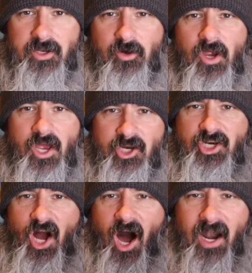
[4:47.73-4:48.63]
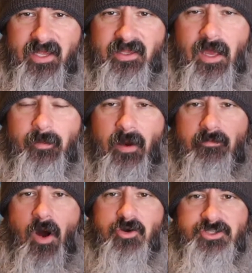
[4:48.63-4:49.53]
You're conning them
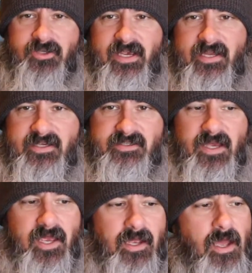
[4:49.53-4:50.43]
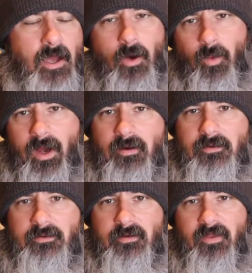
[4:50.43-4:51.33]
emotionally into saying,
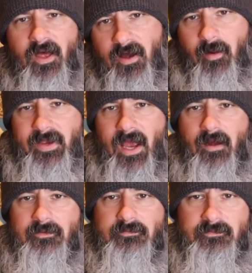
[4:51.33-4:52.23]
well, they'll help me out.